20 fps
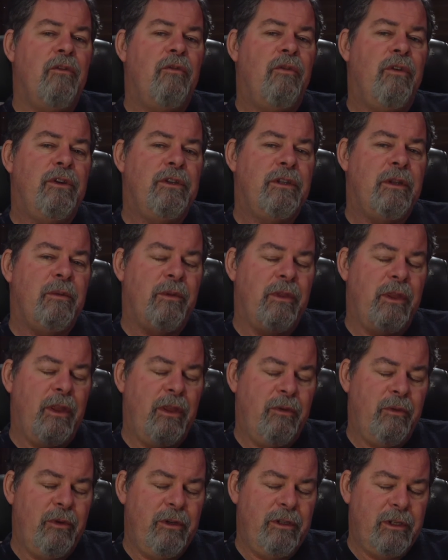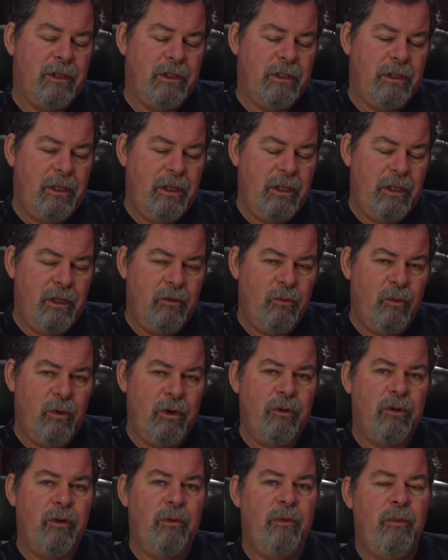1 Timothy 3.16 in
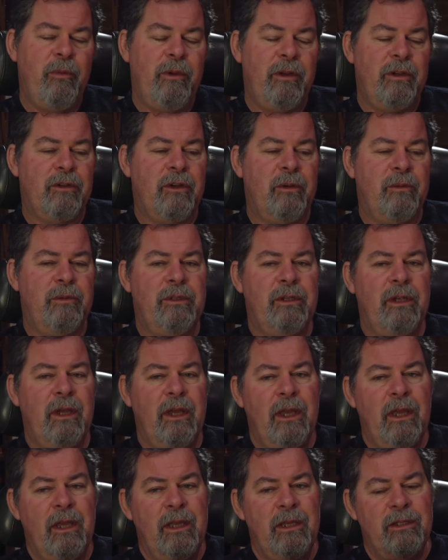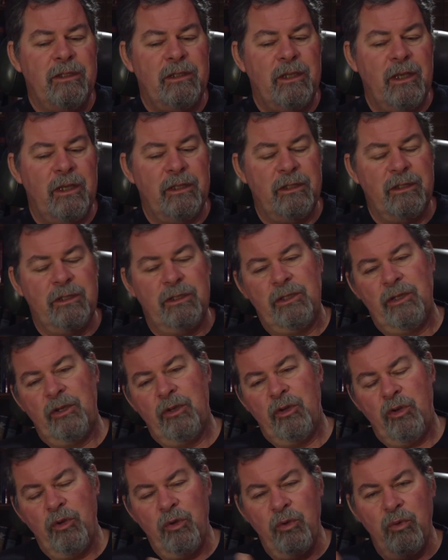one group of manuscripts says,
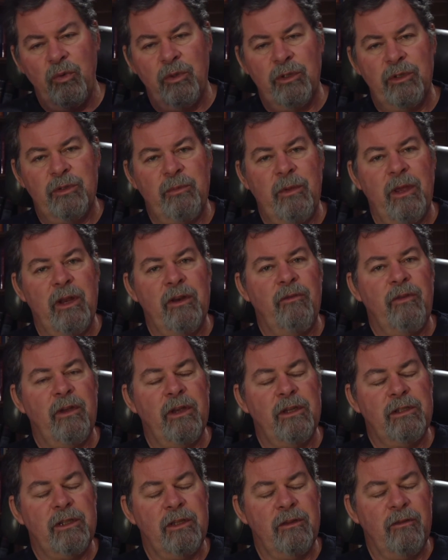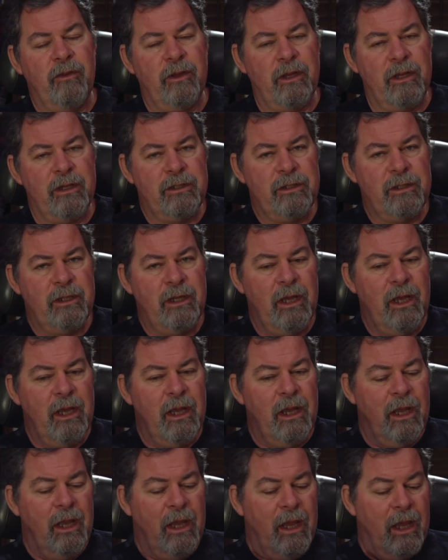who was manifest in the flesh,
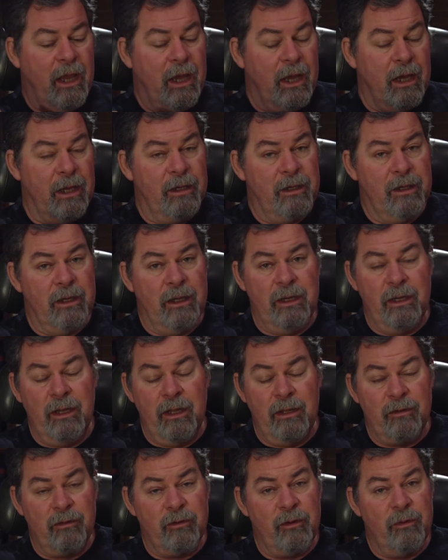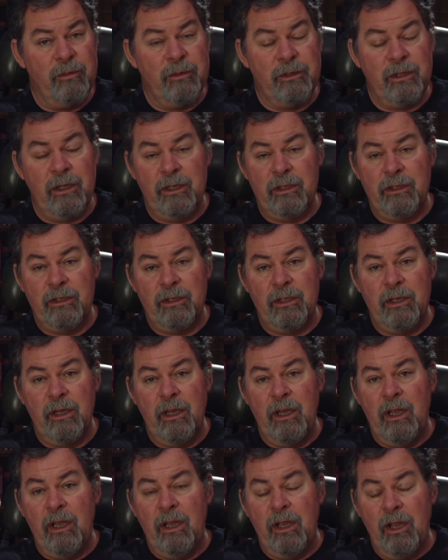and another group says,
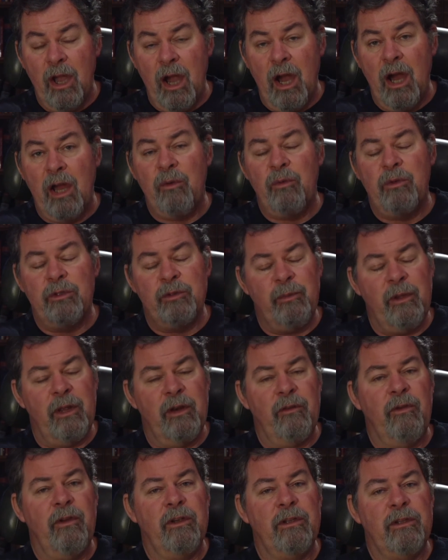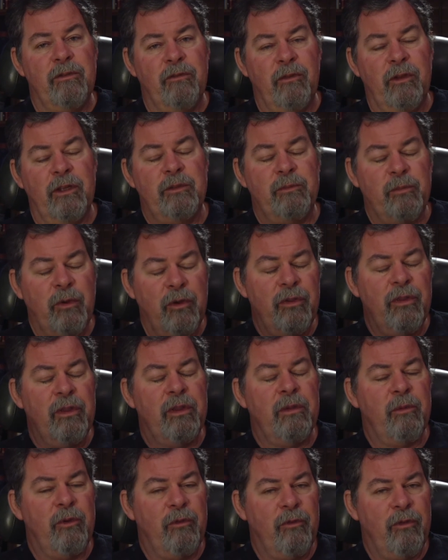God was manifest in the flesh, both of
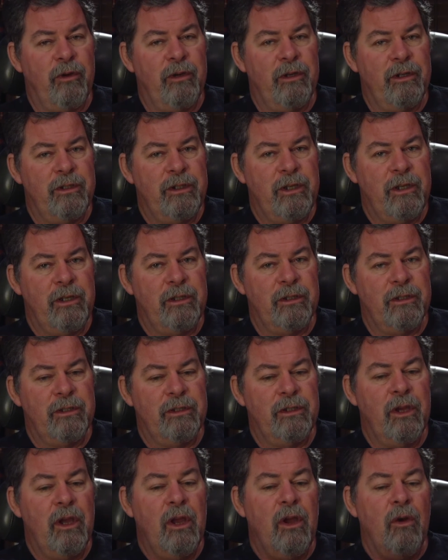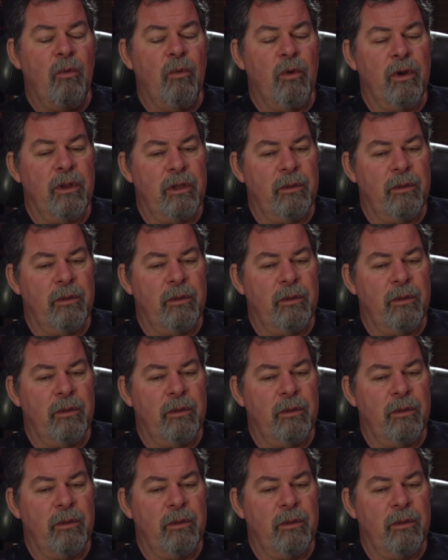them referring to Jesus. One of